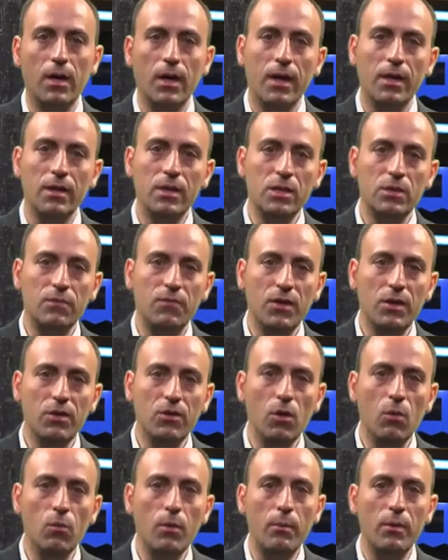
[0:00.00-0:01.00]
In this
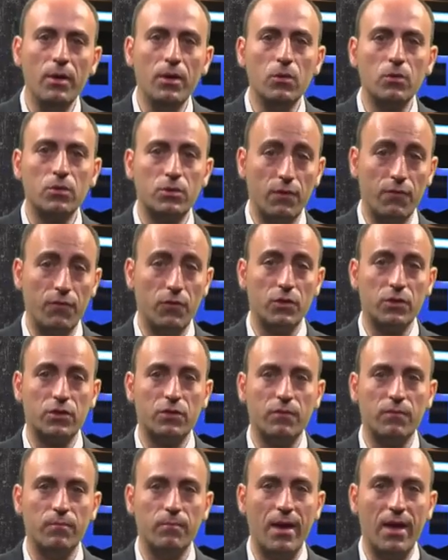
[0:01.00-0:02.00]
video, we will use the
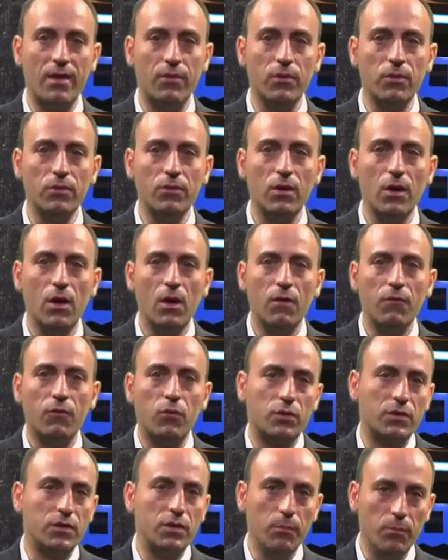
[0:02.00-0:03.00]
first method
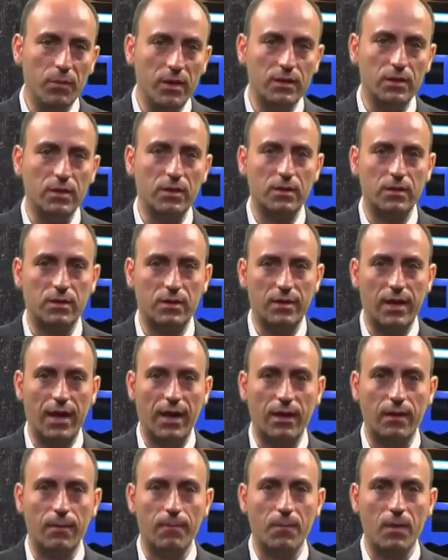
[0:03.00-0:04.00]
for simplicity's
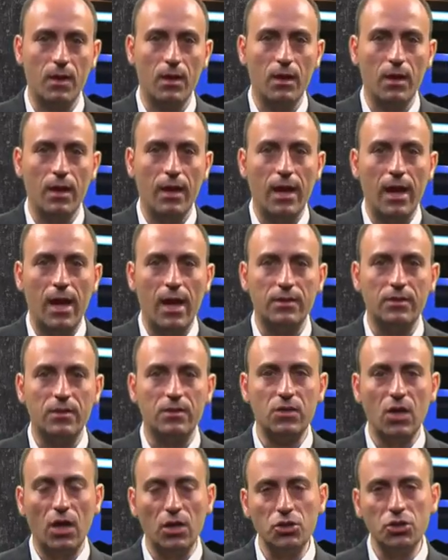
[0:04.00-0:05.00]
sake. As
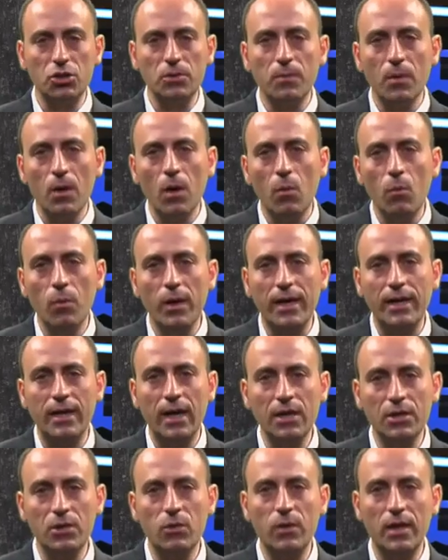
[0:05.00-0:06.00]
such, we
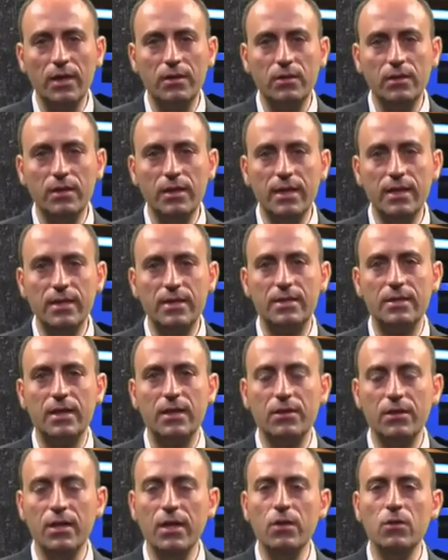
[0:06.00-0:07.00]
calculate the
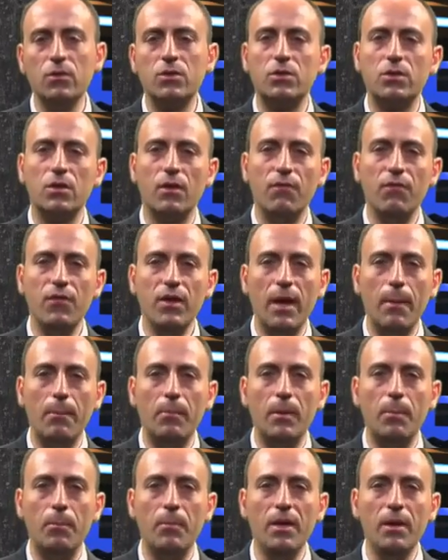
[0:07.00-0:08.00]
instantaneous
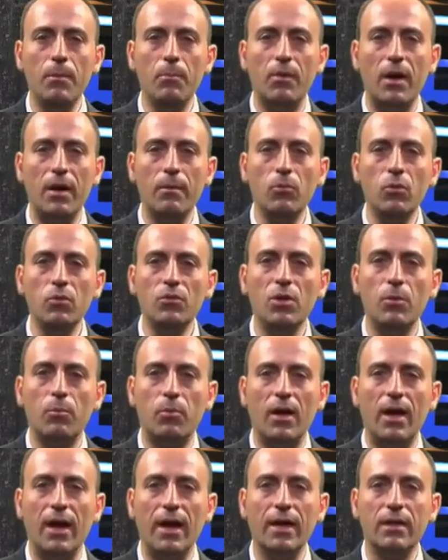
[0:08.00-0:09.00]
VMPP by
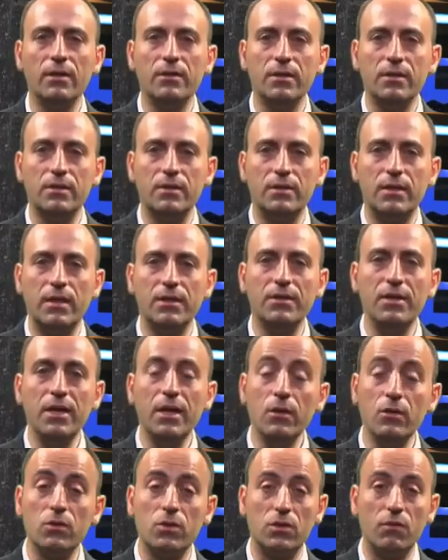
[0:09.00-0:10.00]
multiplying the
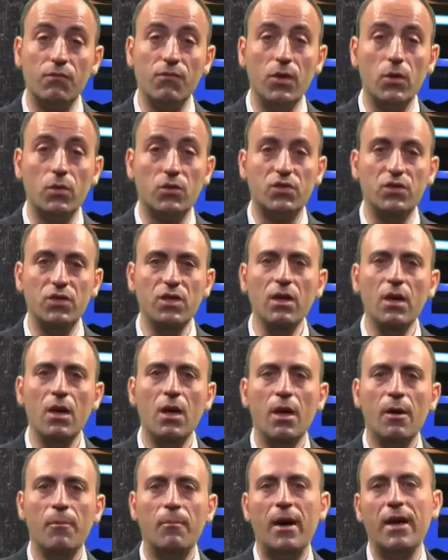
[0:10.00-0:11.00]
instantaneous VOC
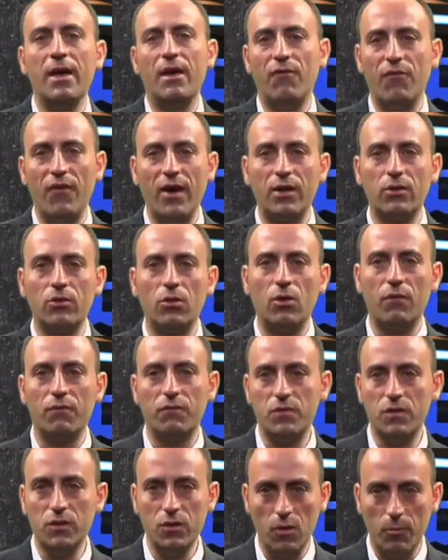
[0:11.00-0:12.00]
by a factor of
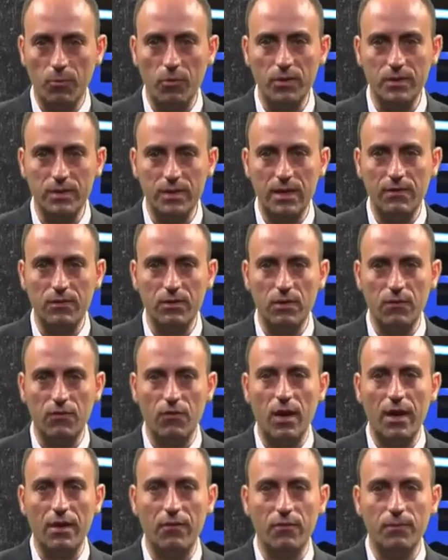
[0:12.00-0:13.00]

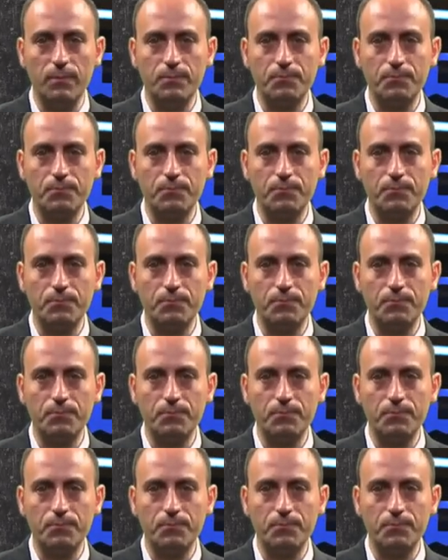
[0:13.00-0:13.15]
0.75.